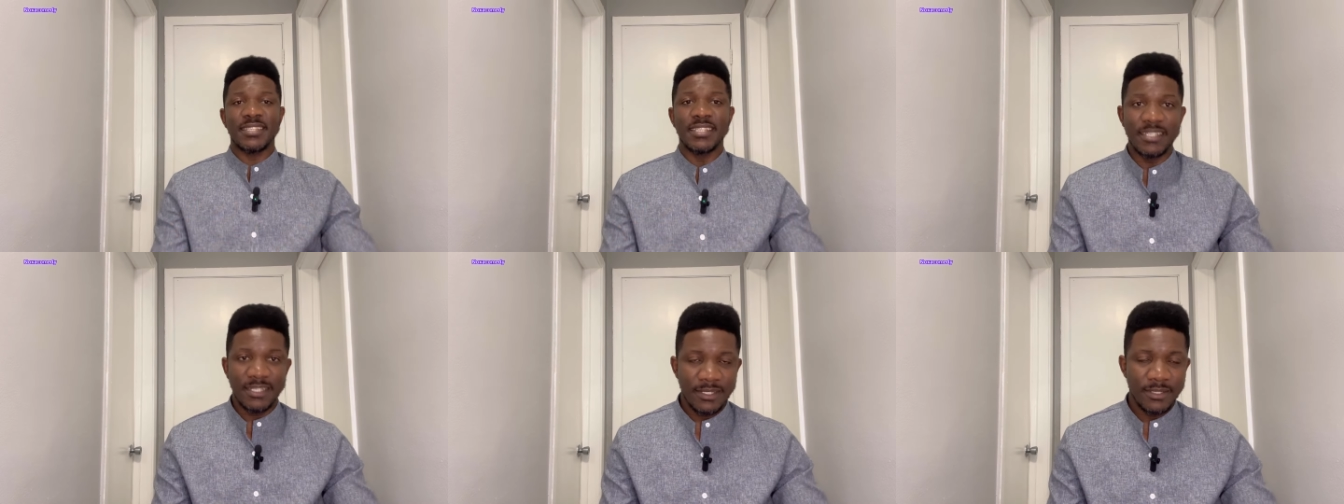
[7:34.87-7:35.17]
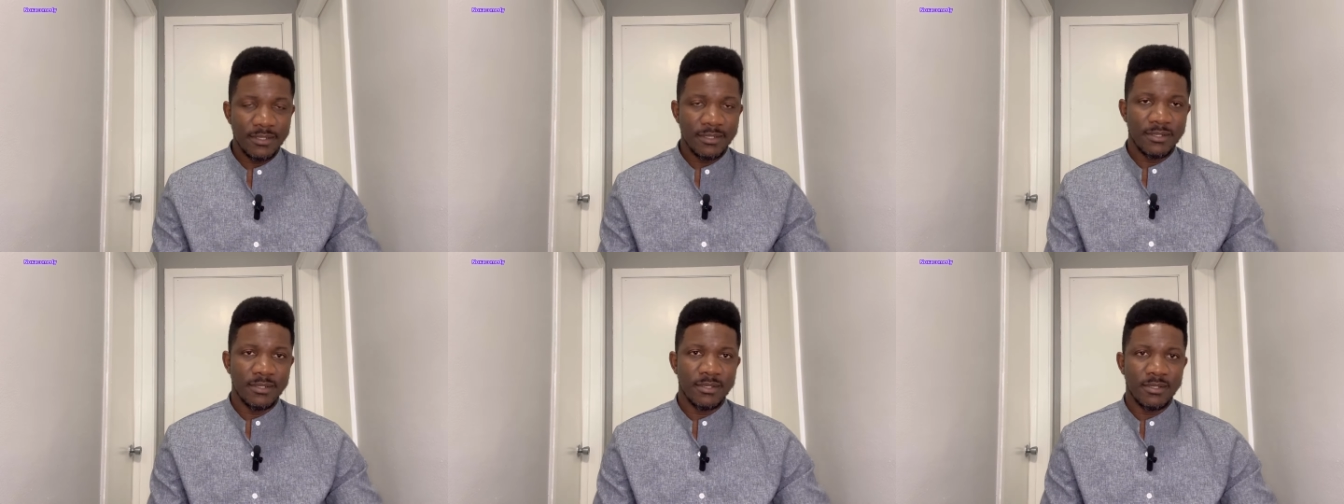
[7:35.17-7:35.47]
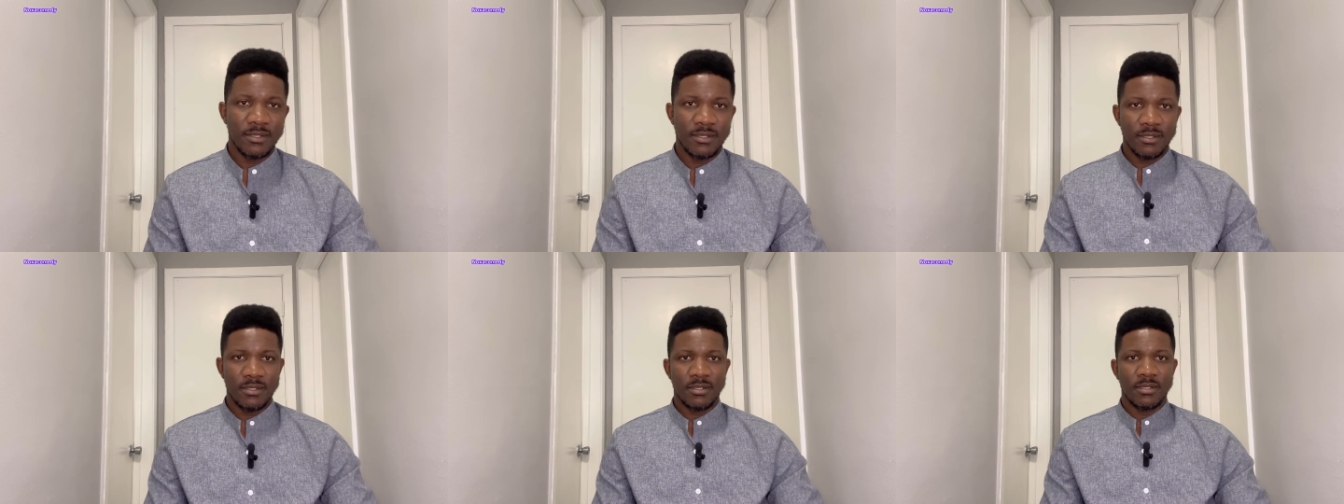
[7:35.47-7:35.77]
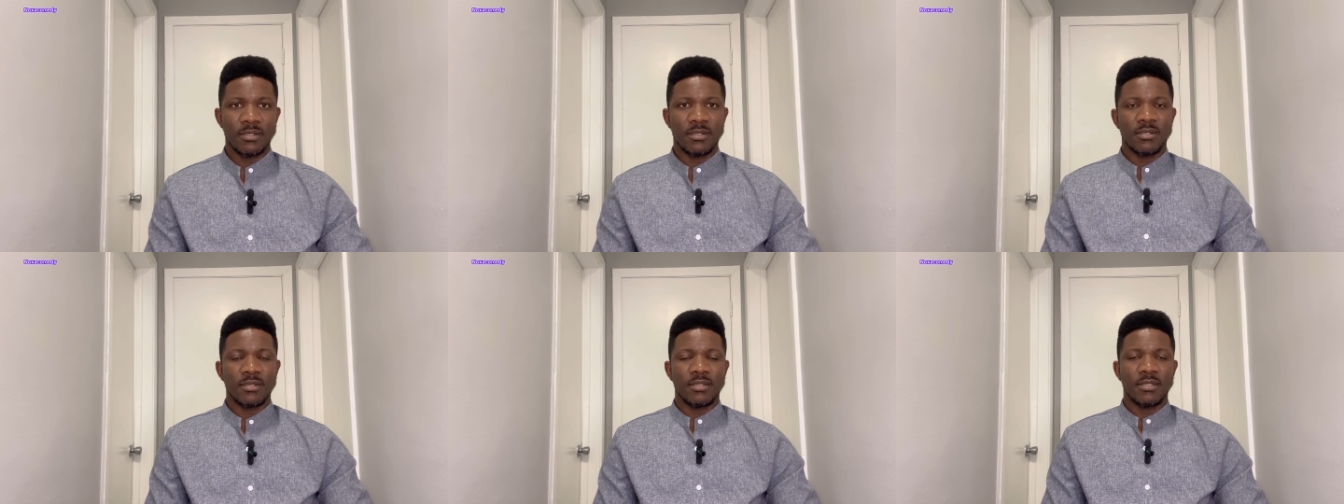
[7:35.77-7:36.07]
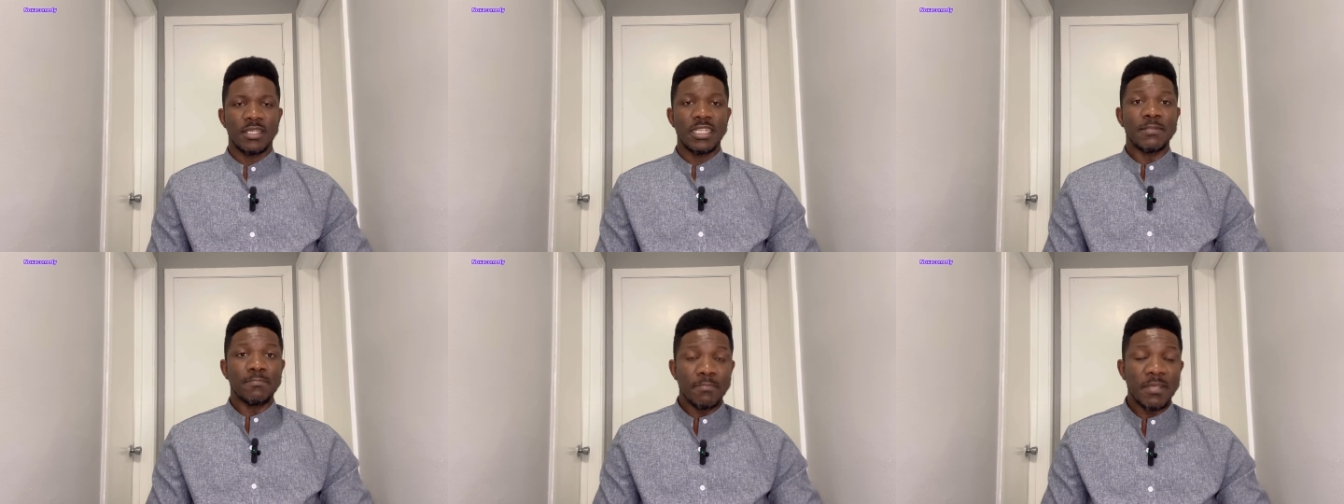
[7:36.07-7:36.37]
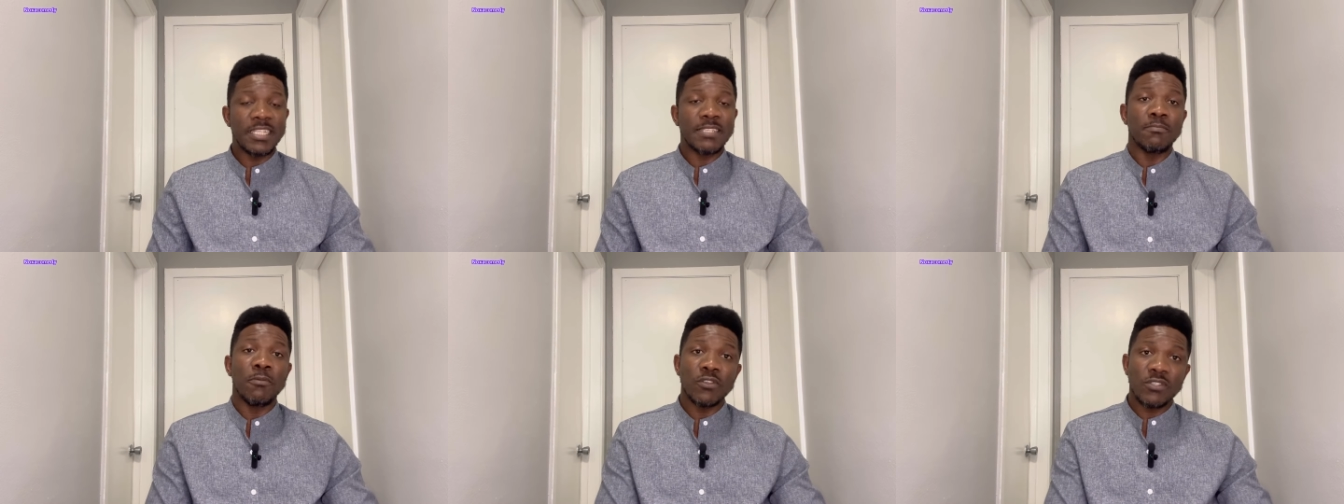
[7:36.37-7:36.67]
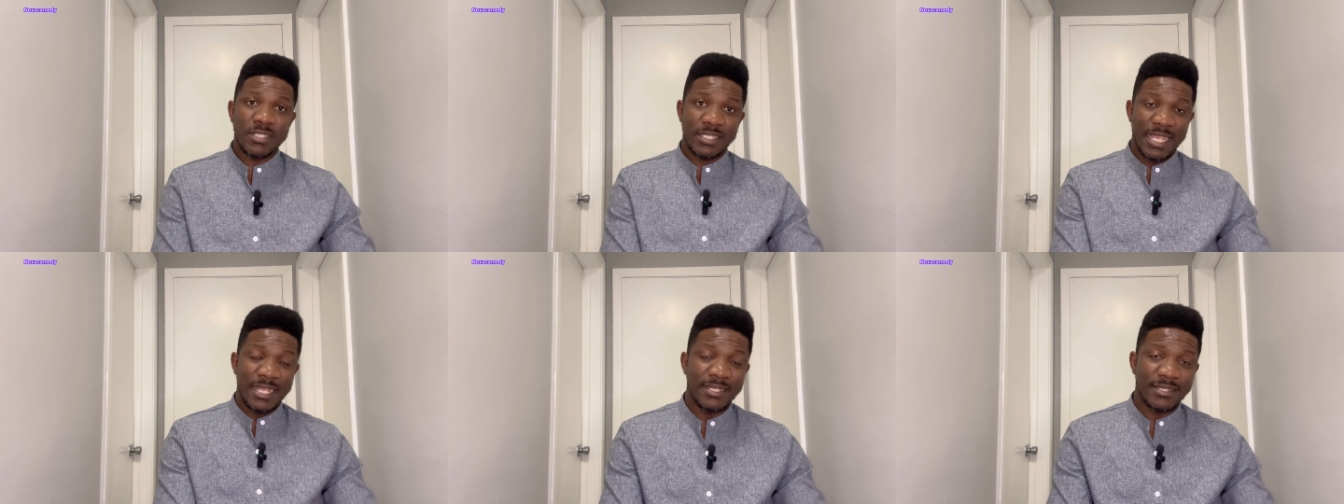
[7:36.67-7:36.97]
in. It makes more
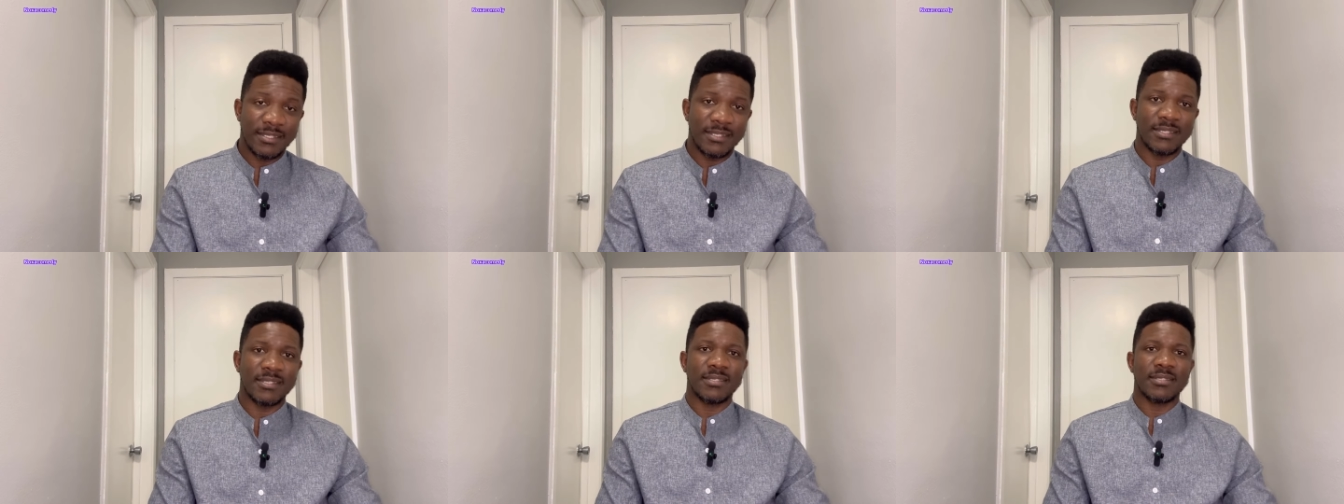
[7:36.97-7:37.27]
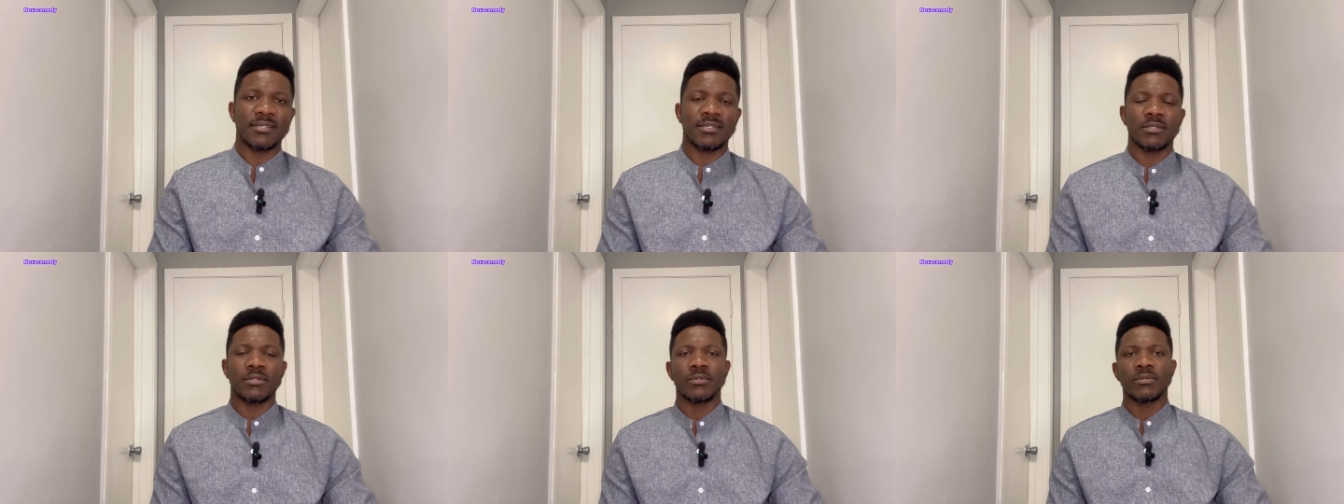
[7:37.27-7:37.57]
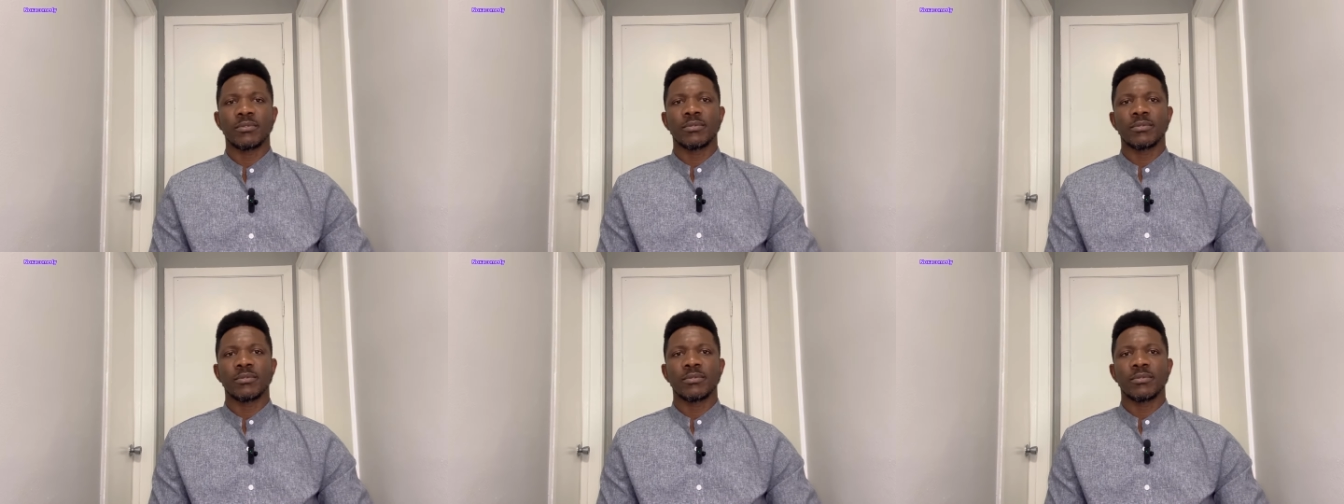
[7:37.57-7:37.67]
sense.